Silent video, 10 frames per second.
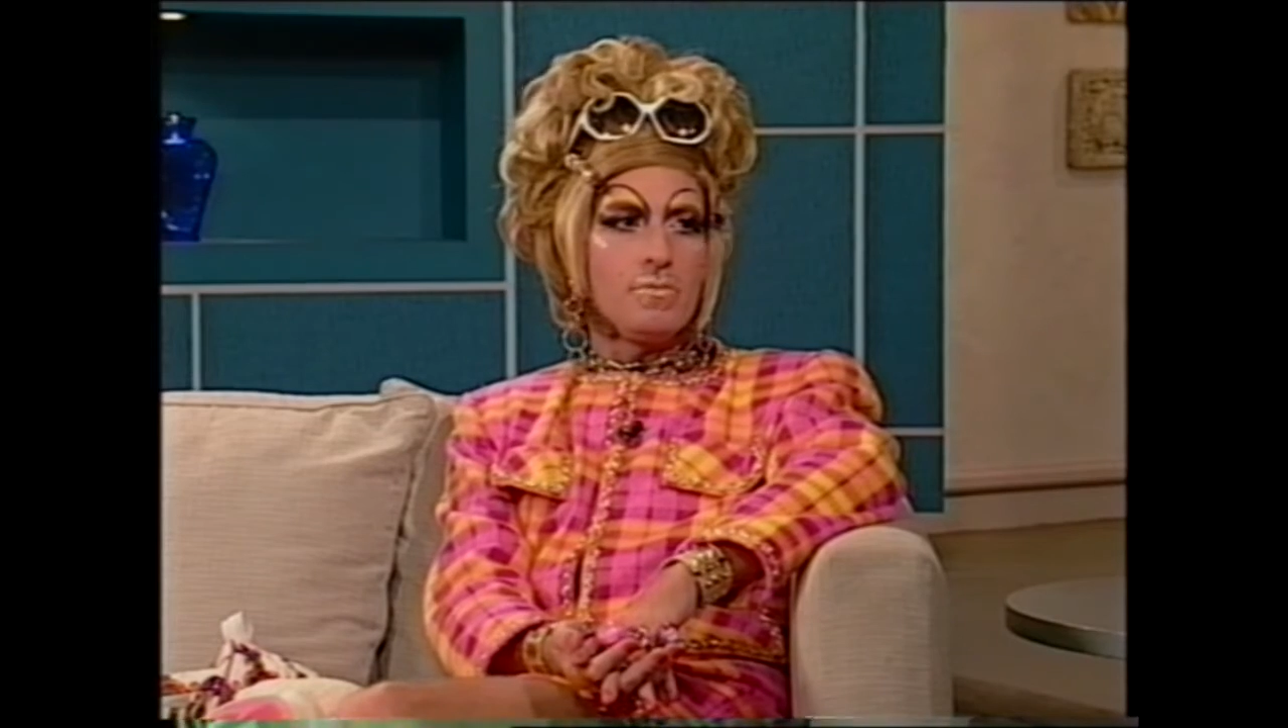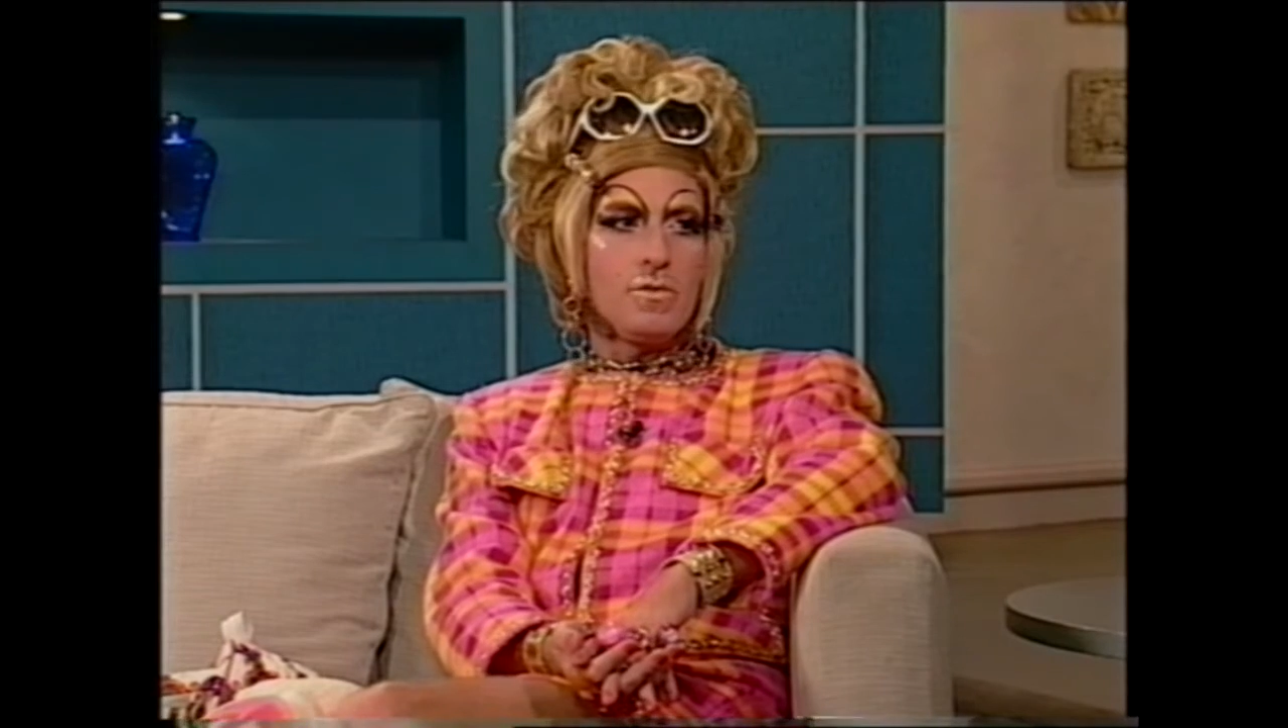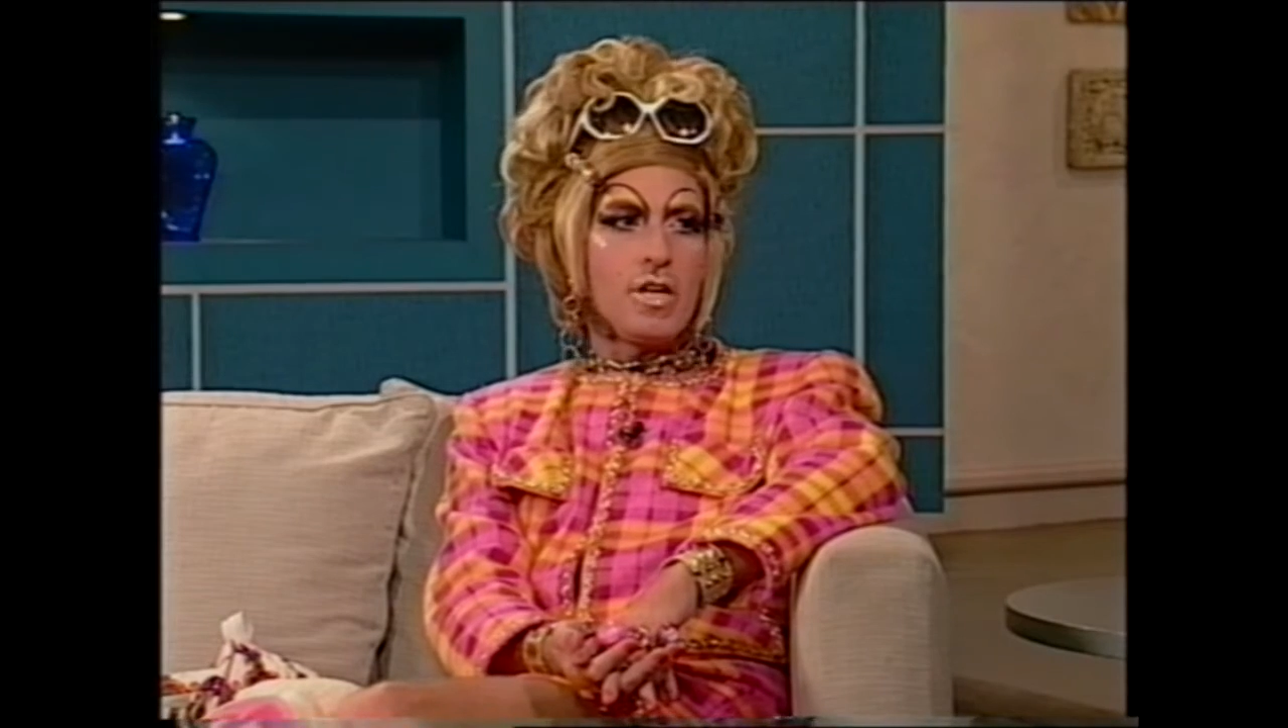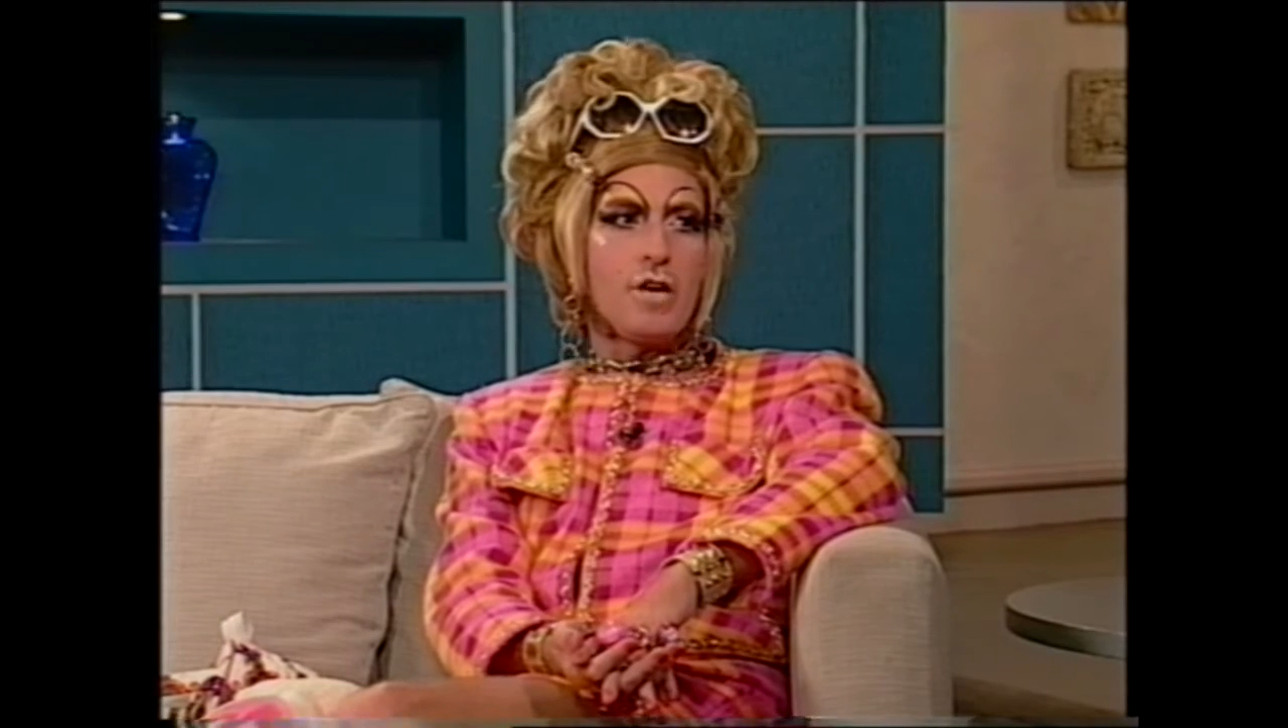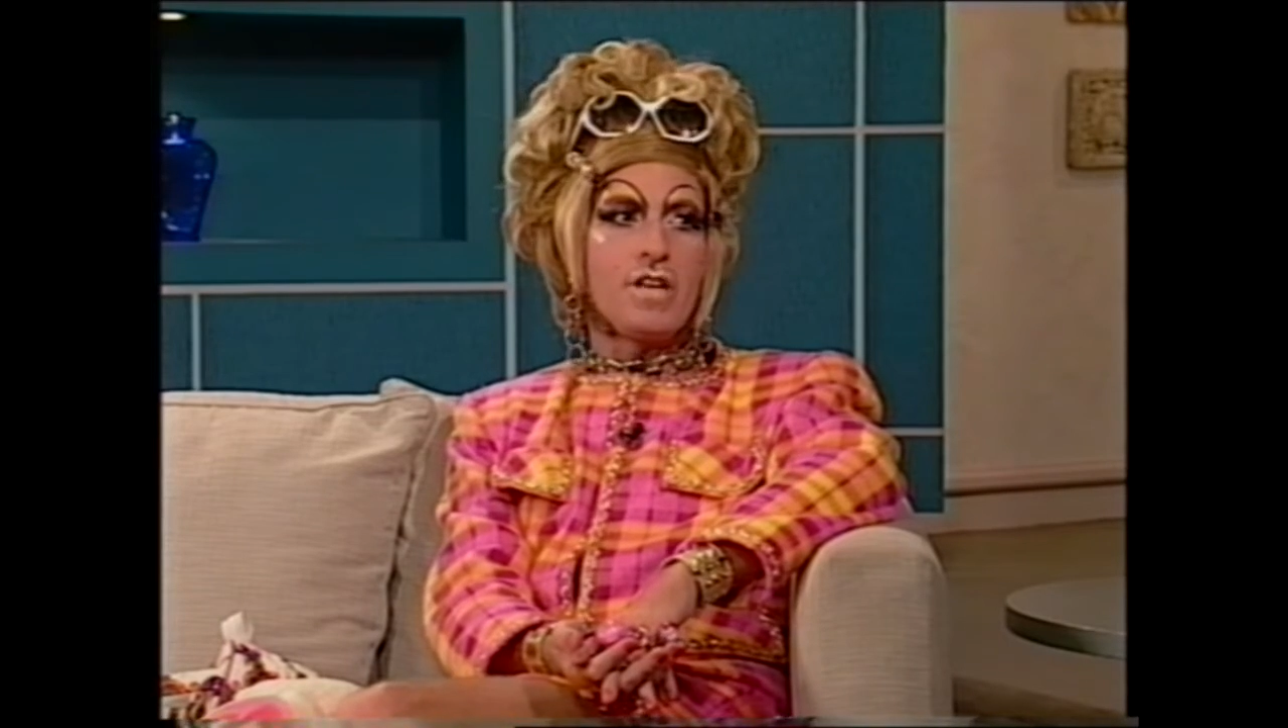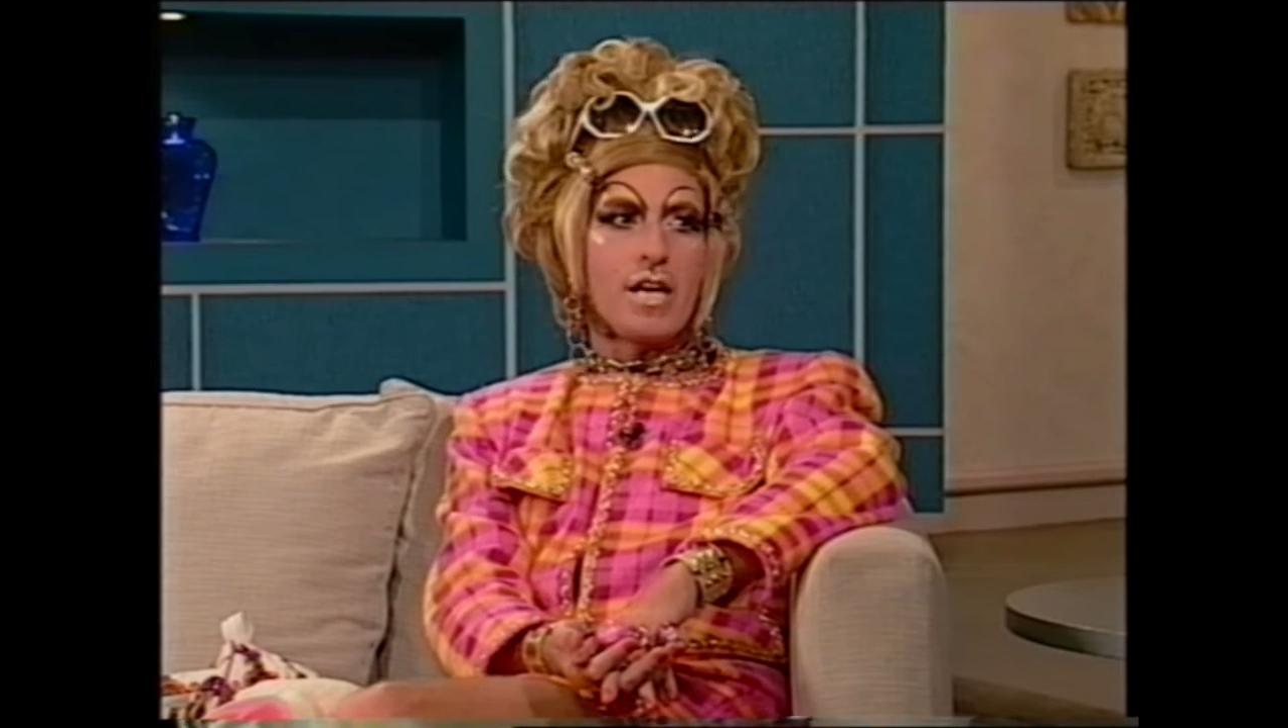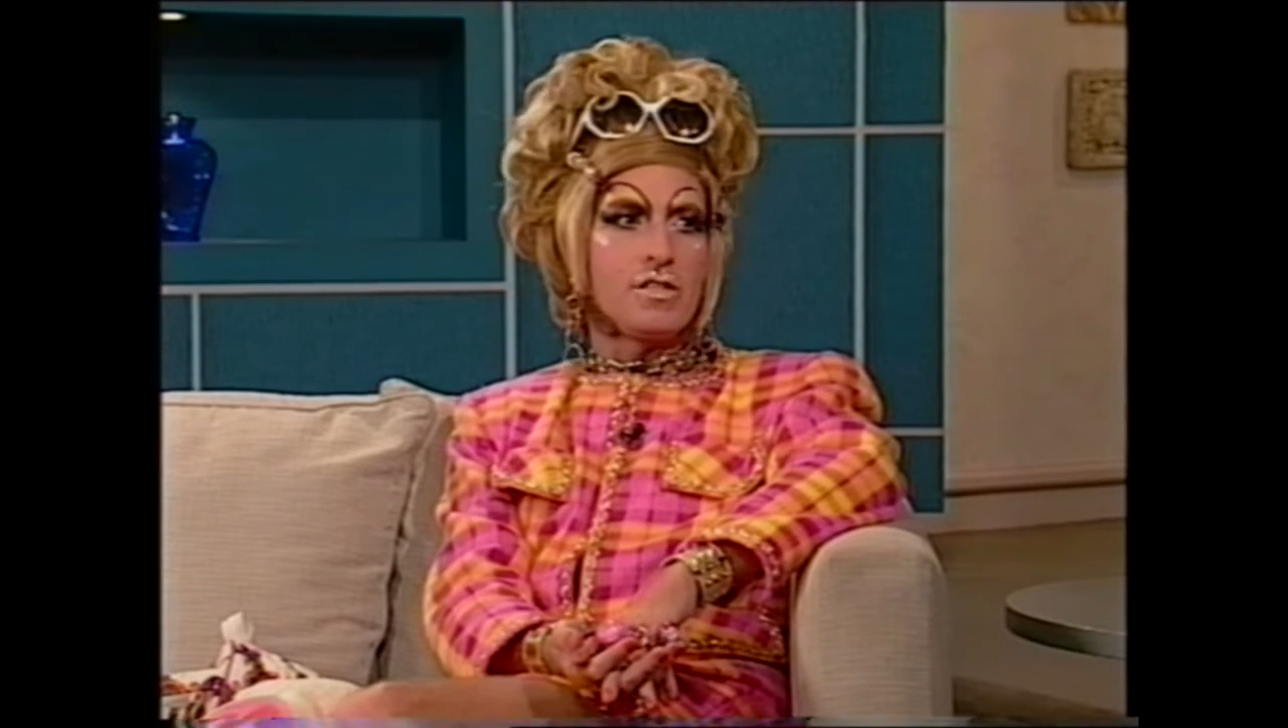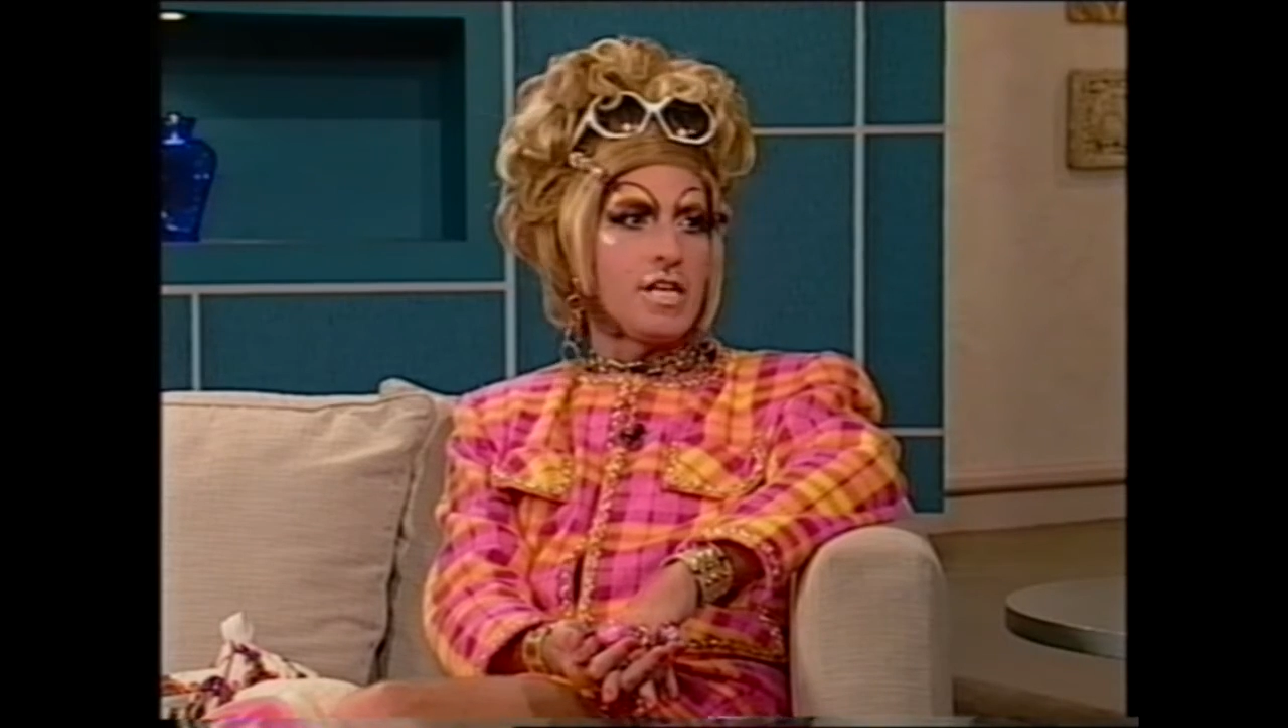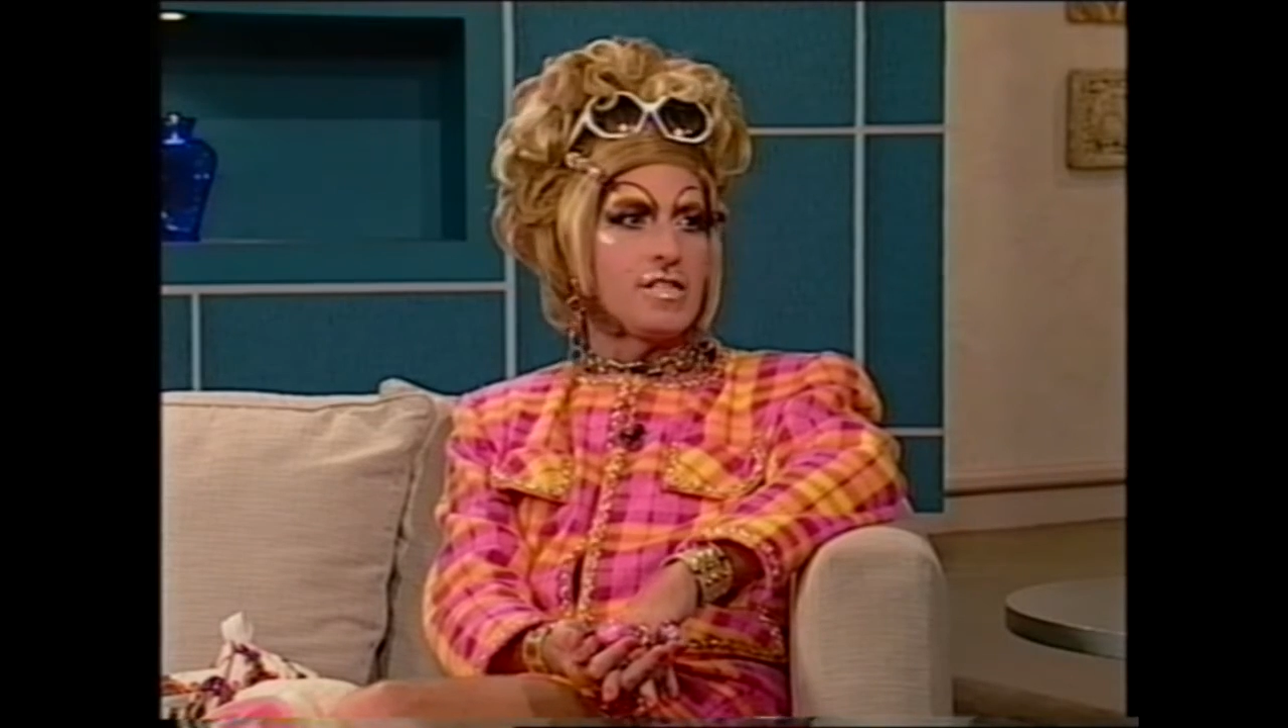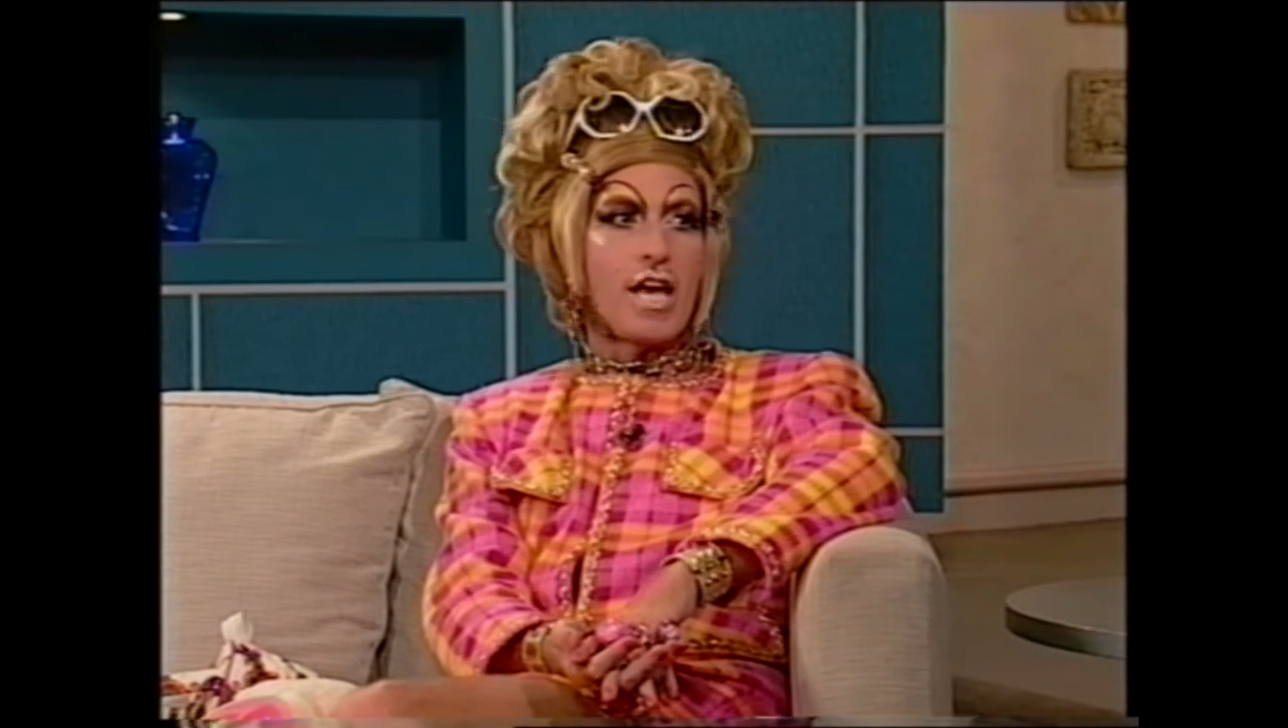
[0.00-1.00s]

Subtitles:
downstairs